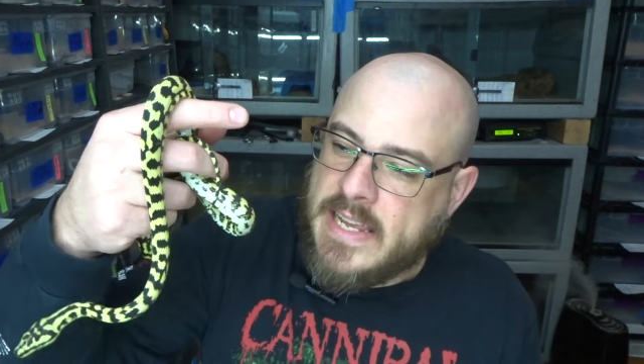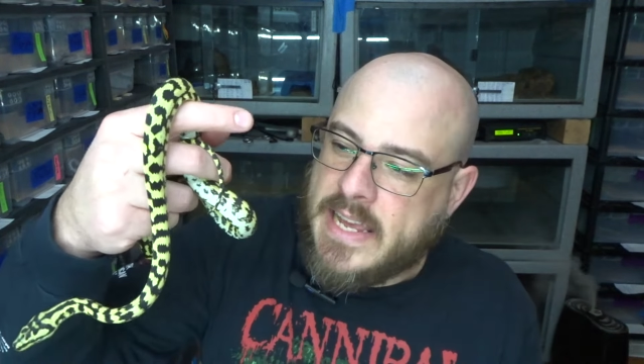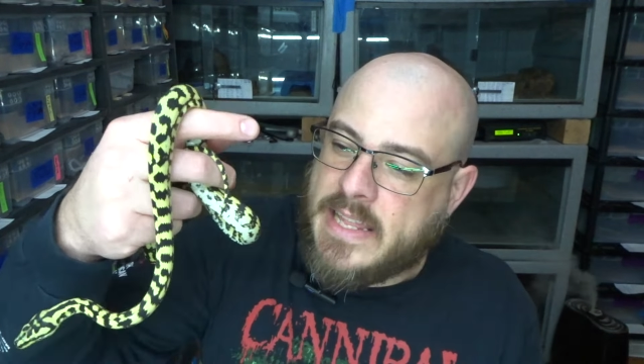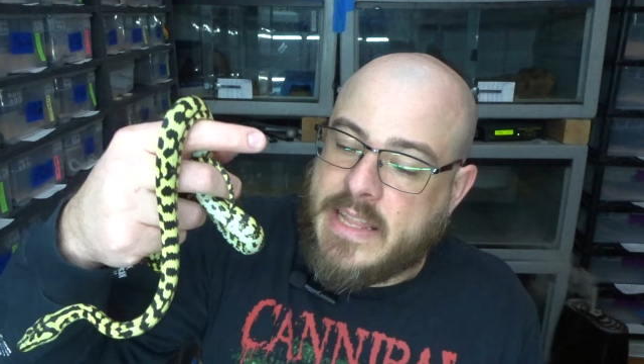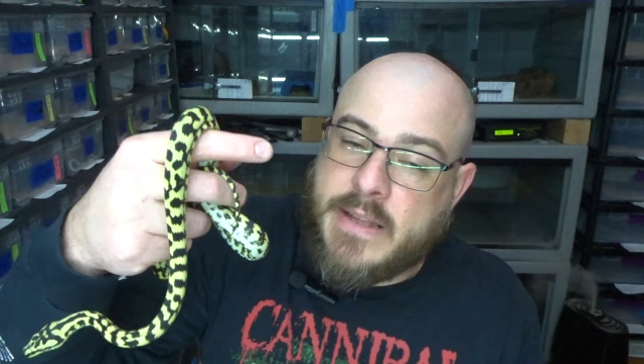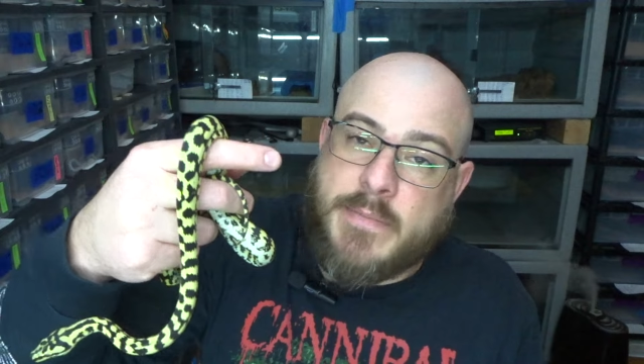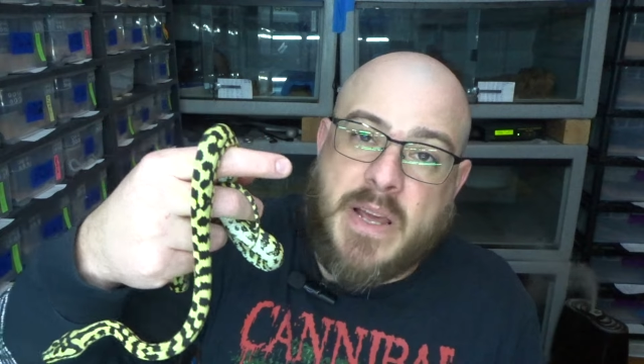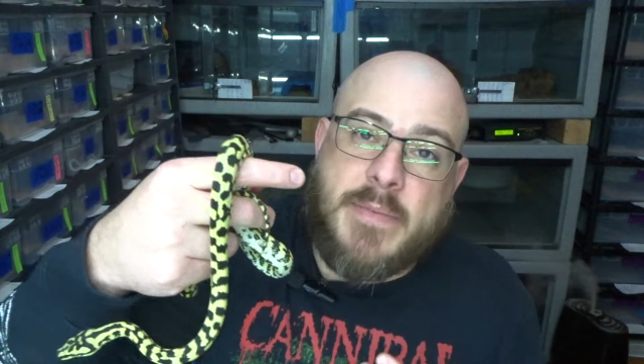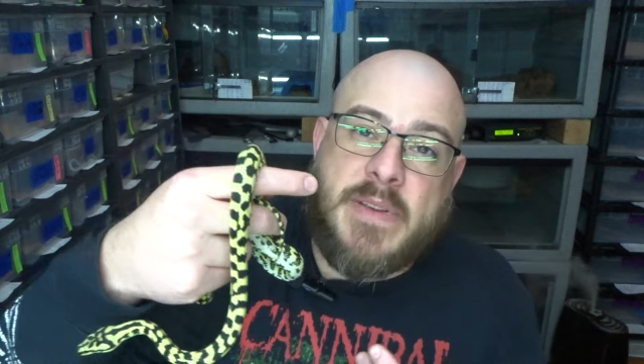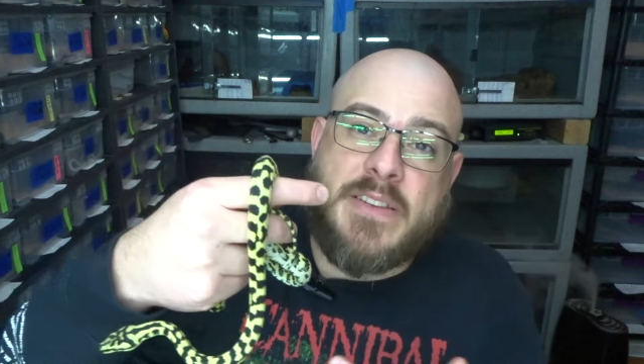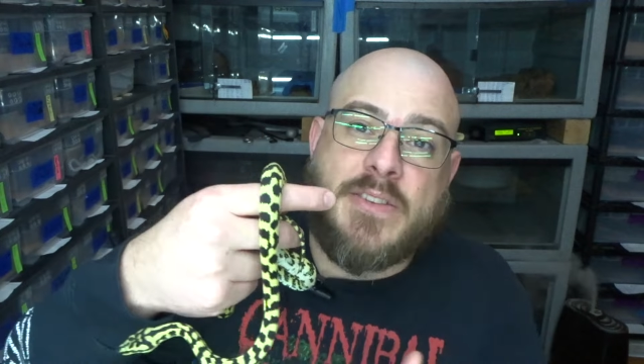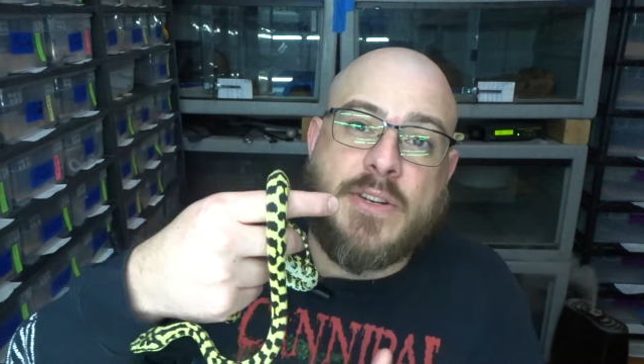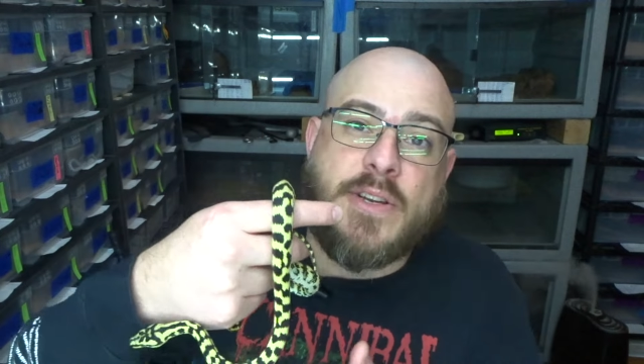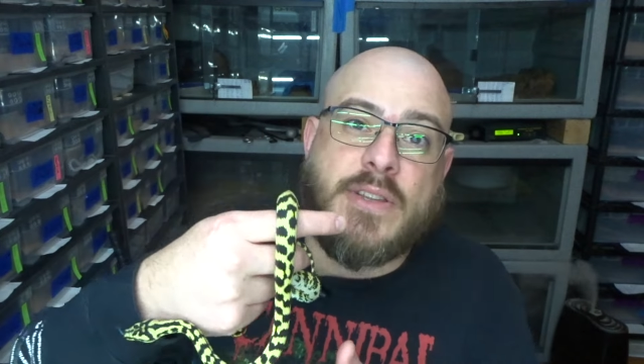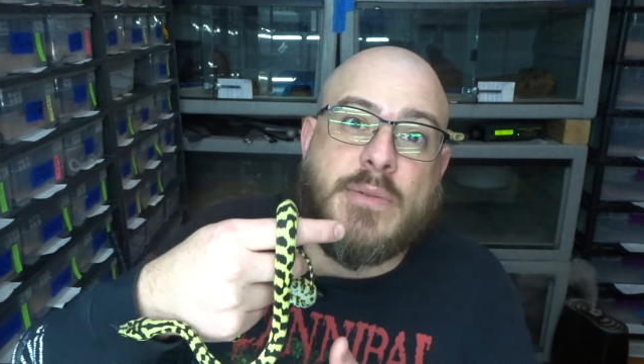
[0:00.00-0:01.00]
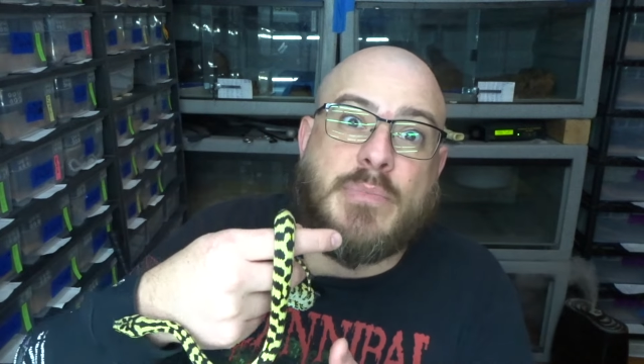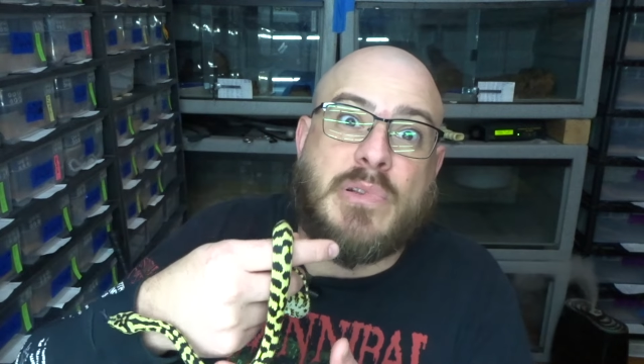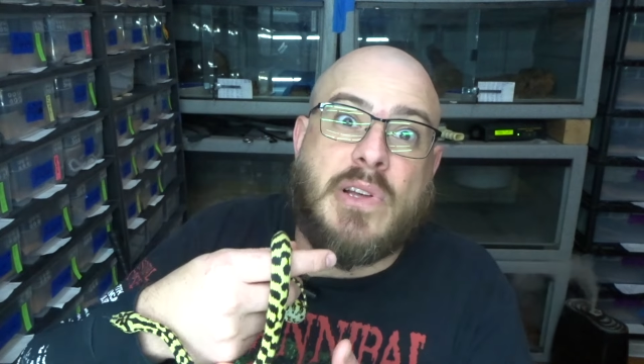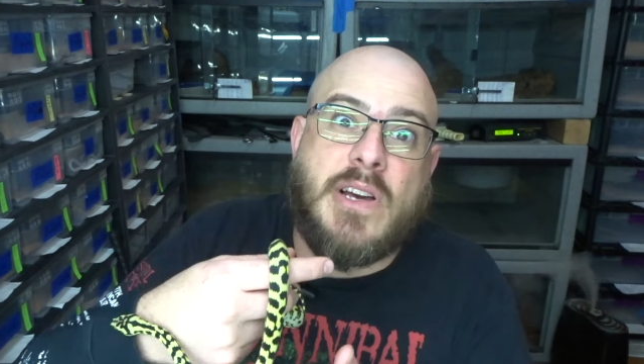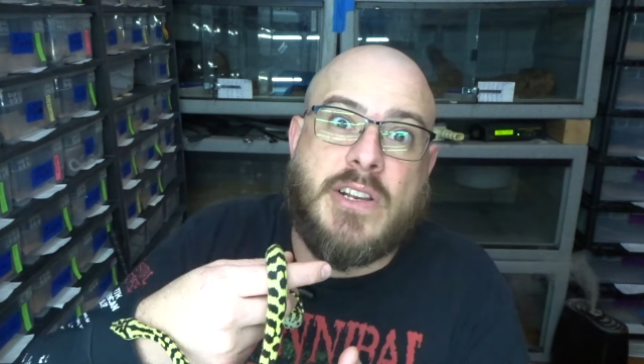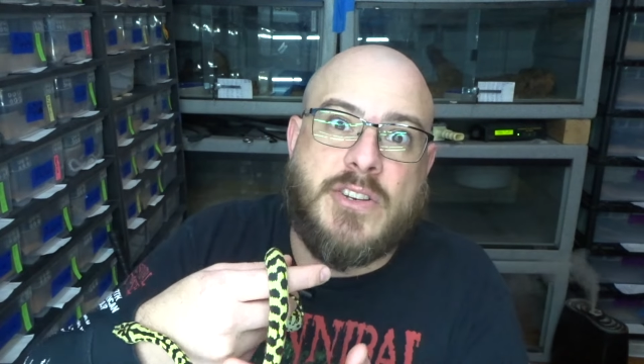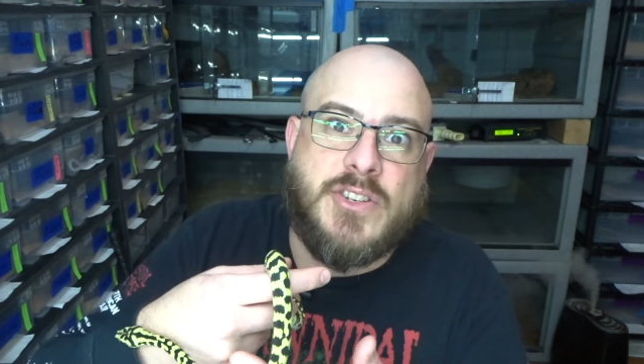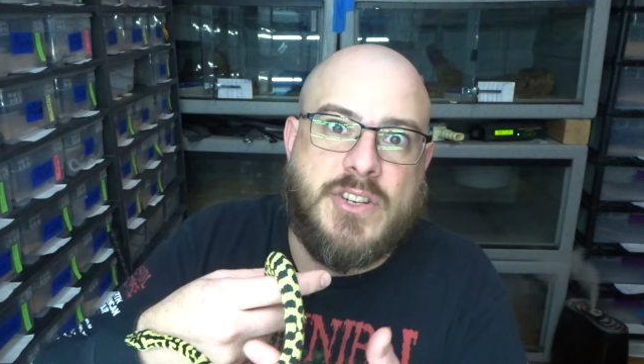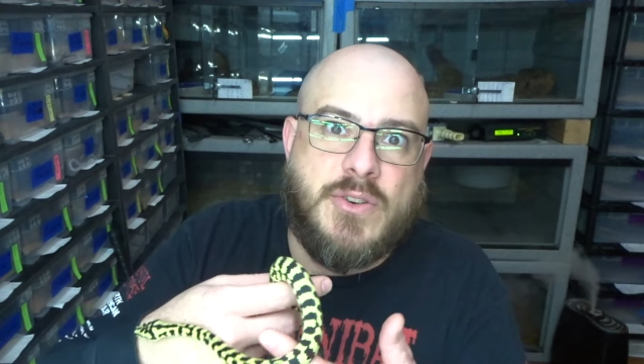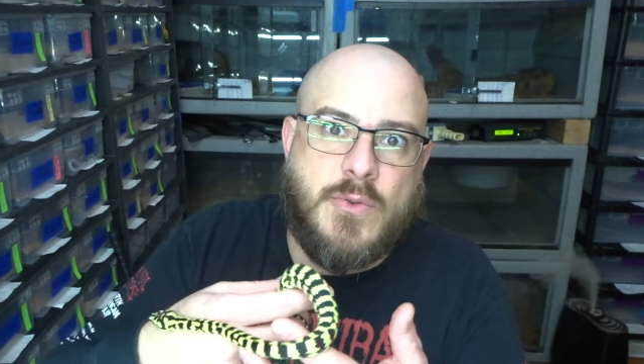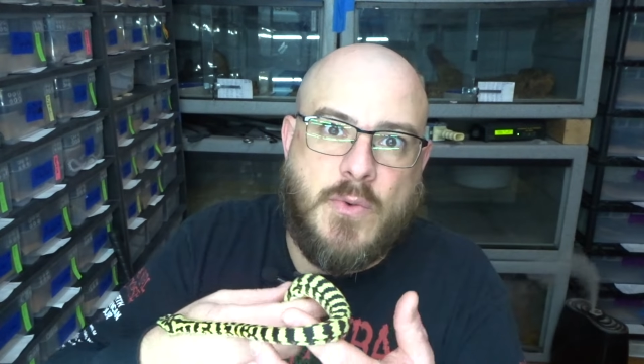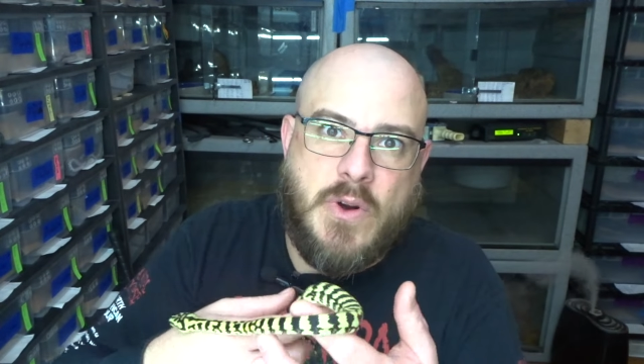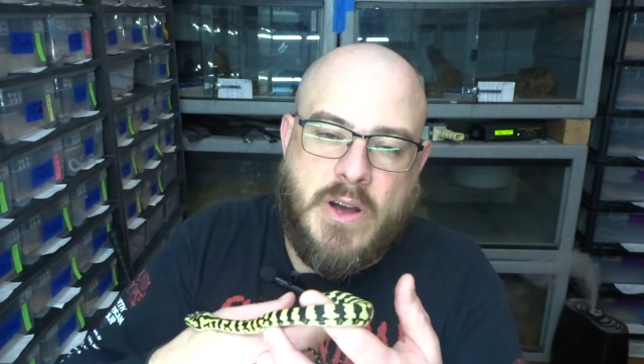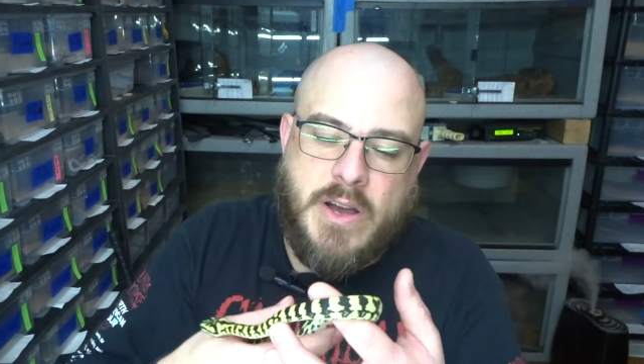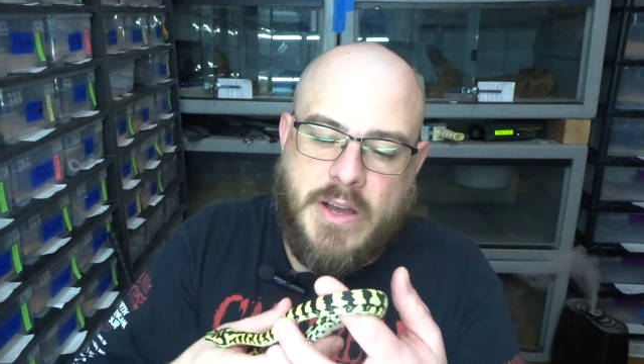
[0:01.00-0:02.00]
and then maybe took the plunge into
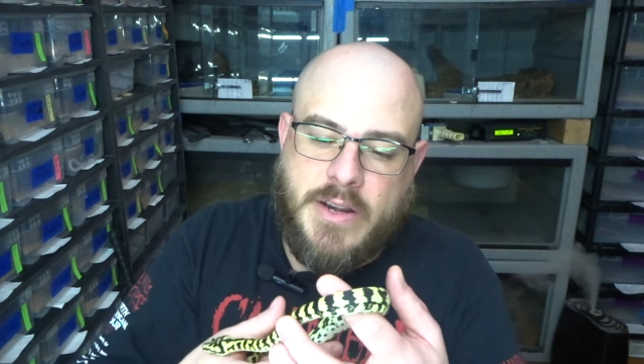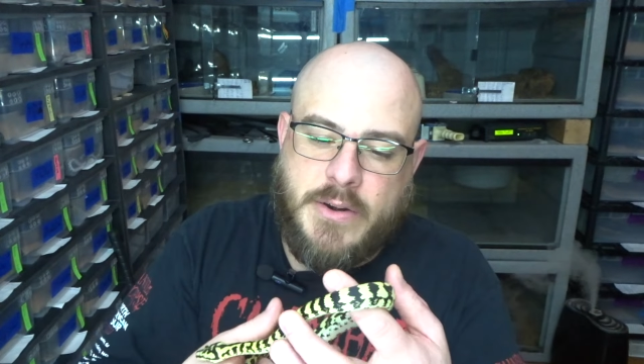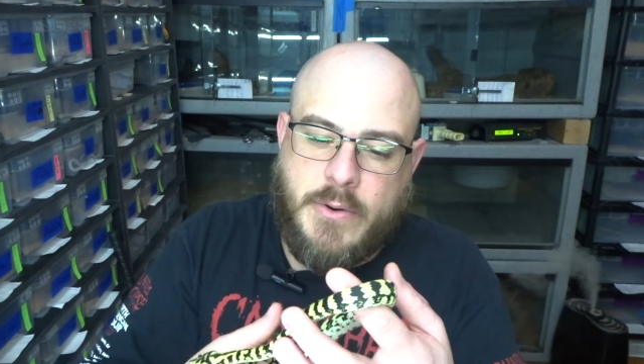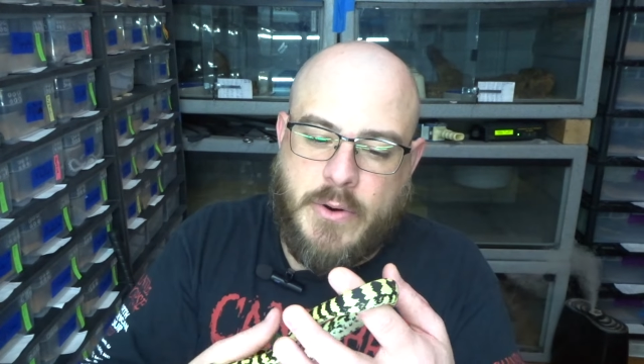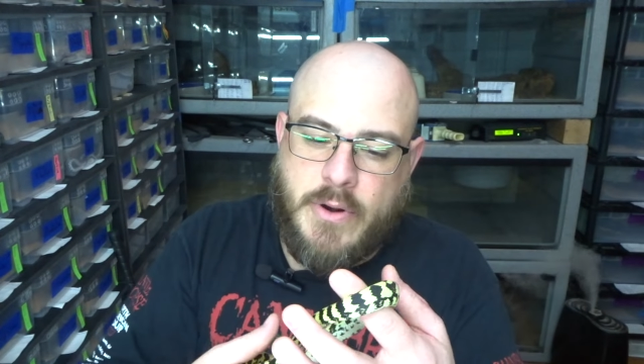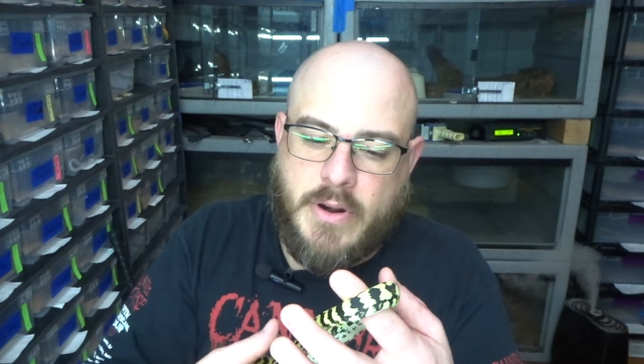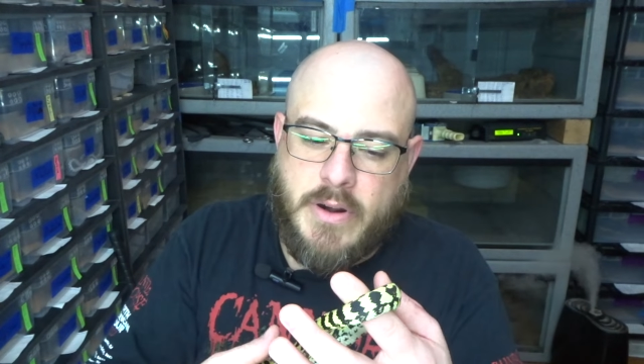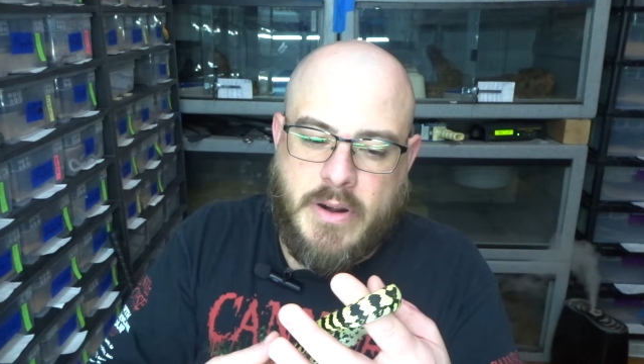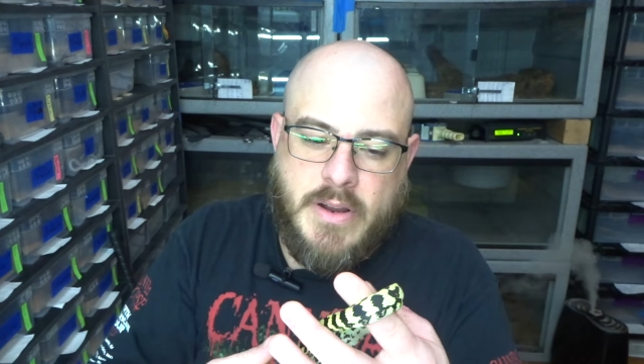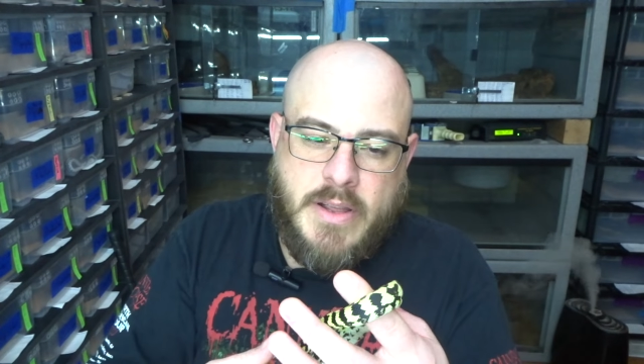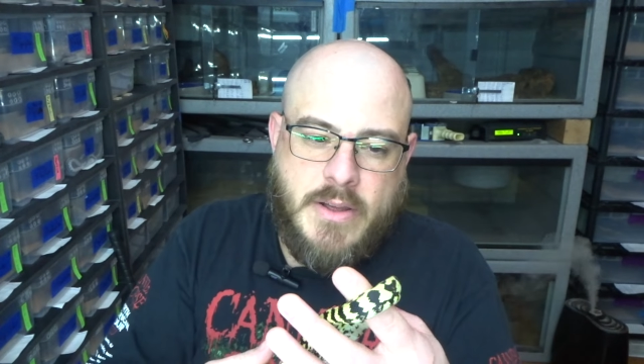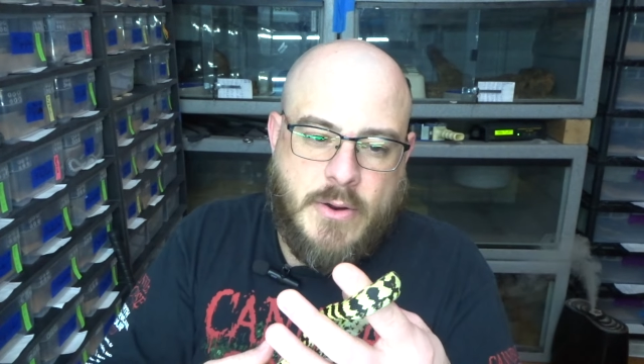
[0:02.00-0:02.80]
one or,